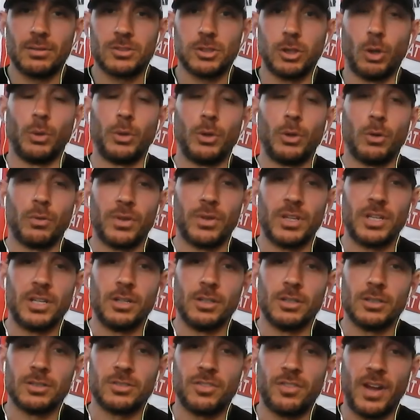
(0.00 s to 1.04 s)
slowly over the
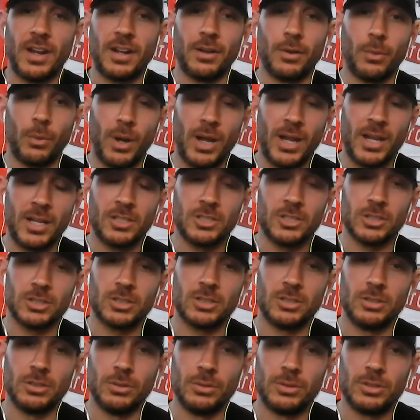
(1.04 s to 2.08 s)
years faded away
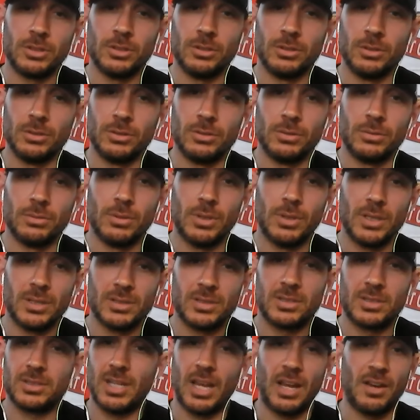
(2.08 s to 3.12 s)
just due to
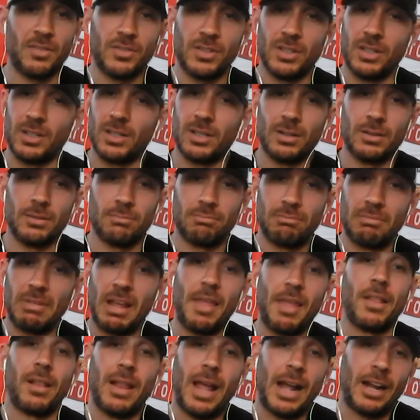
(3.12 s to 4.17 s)
safety and
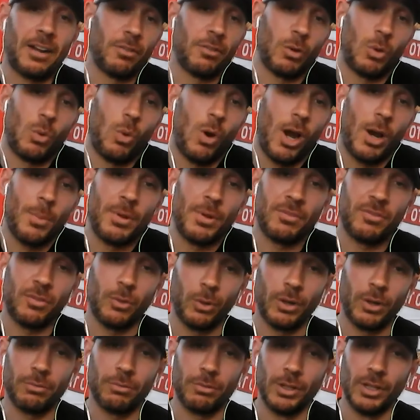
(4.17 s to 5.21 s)
the lack of requirement
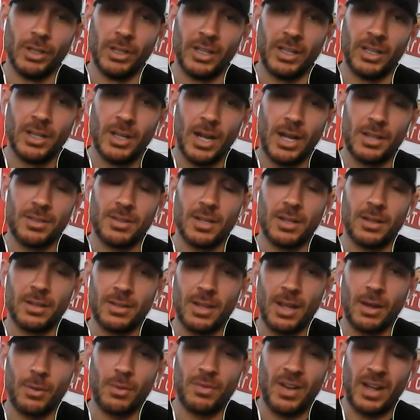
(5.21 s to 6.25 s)
for it, really, at the end
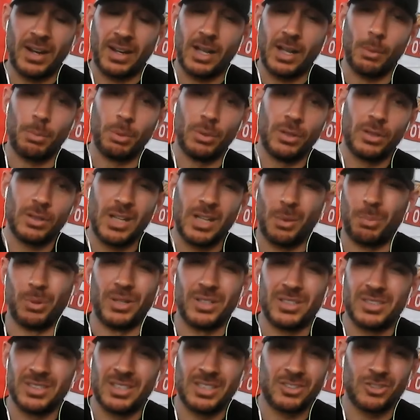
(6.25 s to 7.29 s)
of the day. We've had a
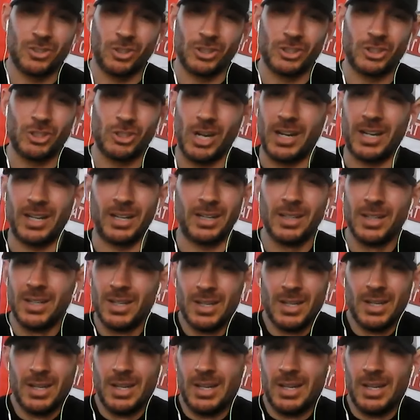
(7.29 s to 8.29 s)
couple incidents during training